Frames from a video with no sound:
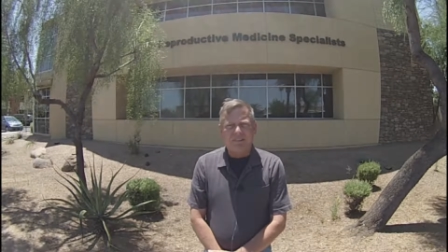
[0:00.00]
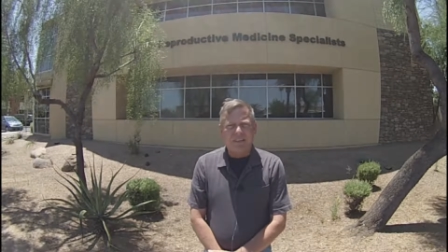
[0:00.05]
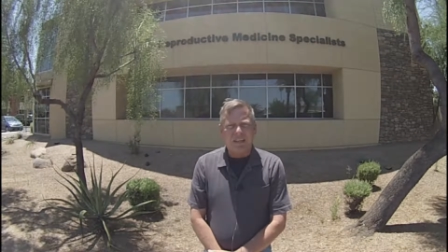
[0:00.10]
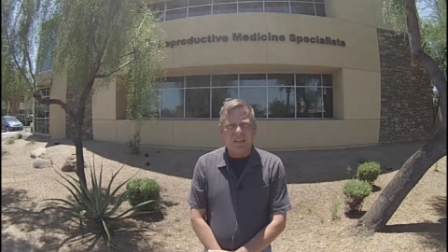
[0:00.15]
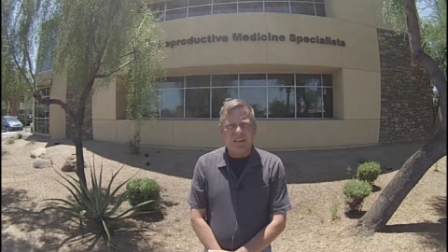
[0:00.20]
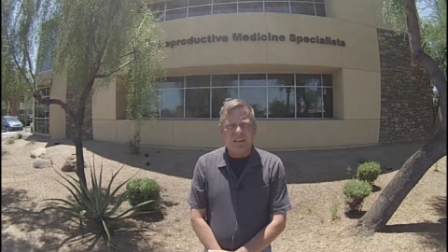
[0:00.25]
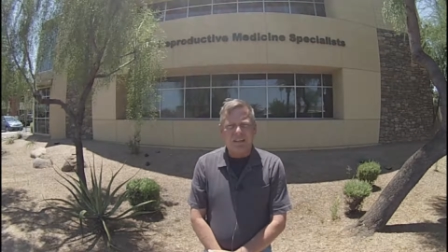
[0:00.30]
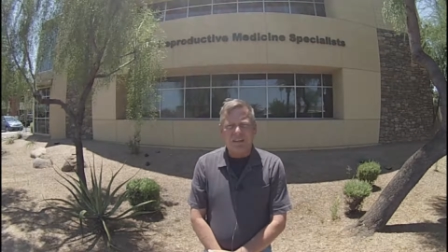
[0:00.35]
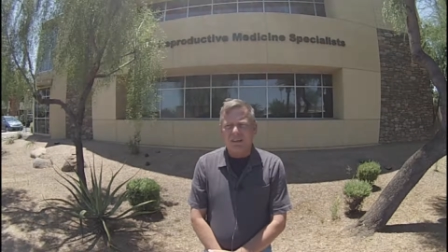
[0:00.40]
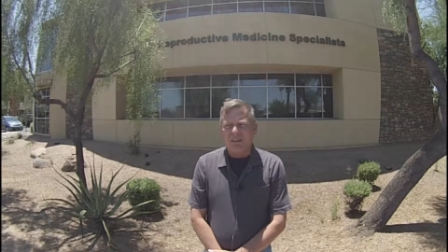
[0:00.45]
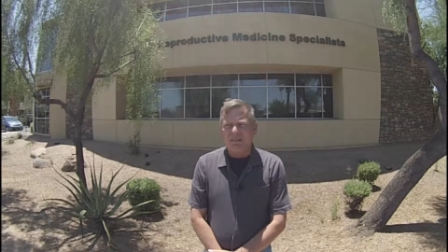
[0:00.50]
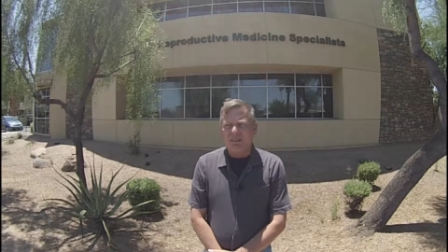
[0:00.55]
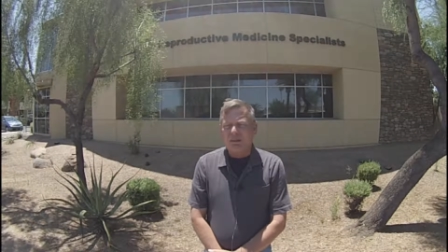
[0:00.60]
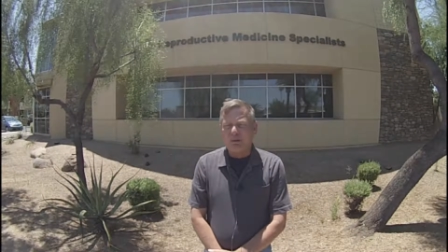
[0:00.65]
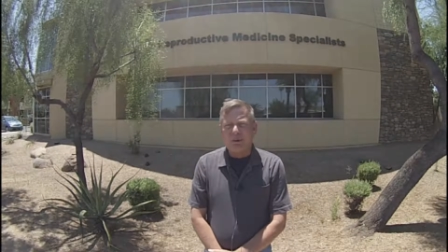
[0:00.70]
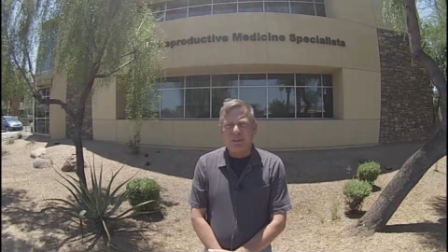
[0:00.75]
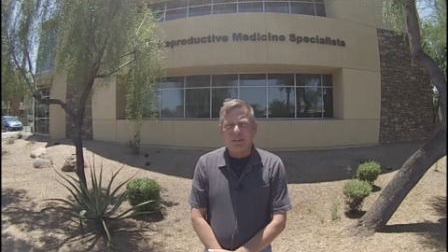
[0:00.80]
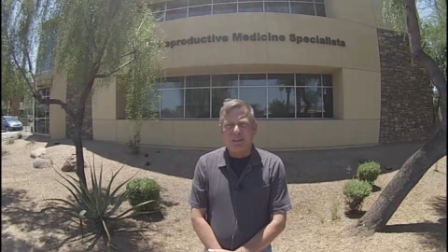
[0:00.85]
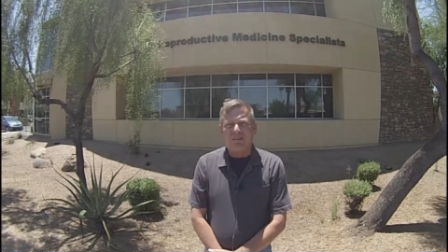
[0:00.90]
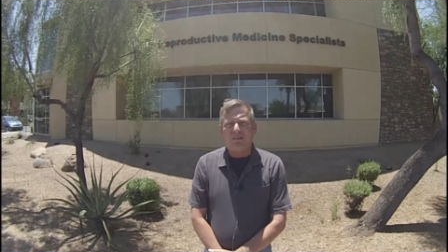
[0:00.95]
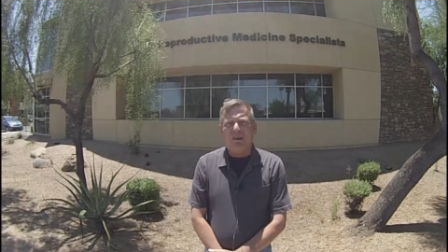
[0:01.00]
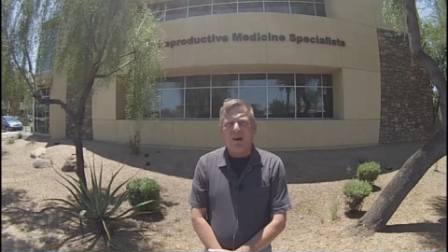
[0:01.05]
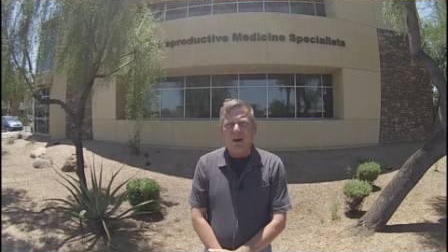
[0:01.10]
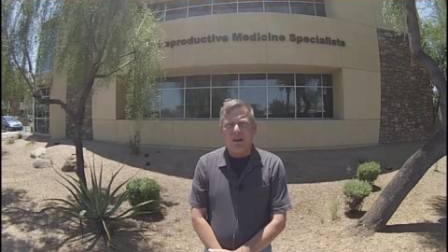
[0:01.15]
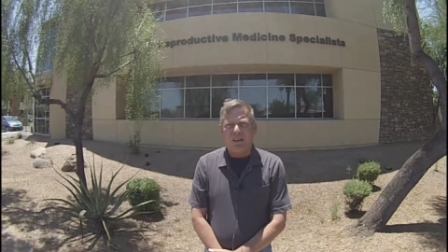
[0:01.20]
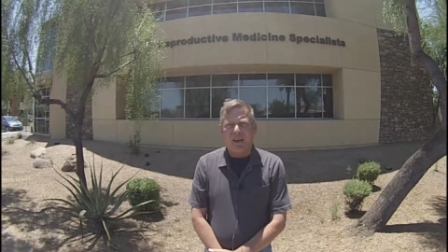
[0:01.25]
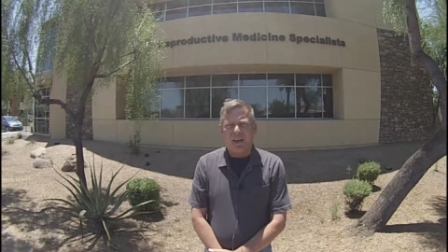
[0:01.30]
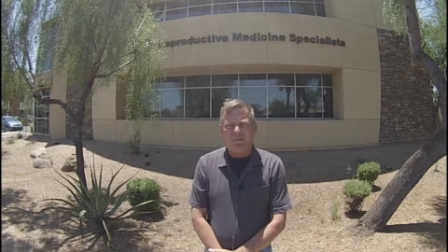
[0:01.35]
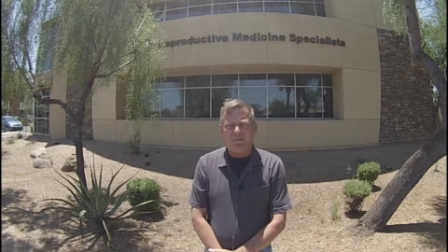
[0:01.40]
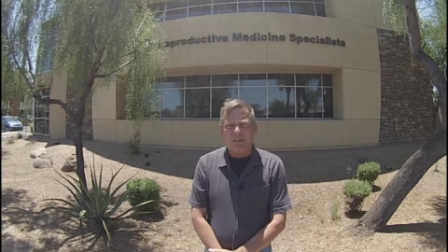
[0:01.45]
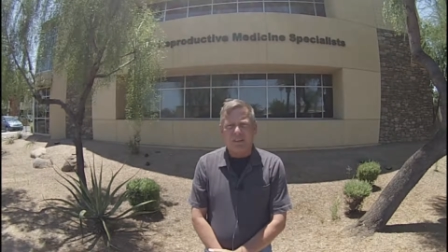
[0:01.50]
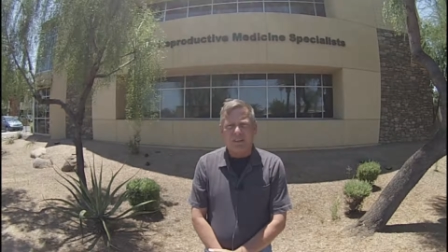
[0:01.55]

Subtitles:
stand here doing these call-out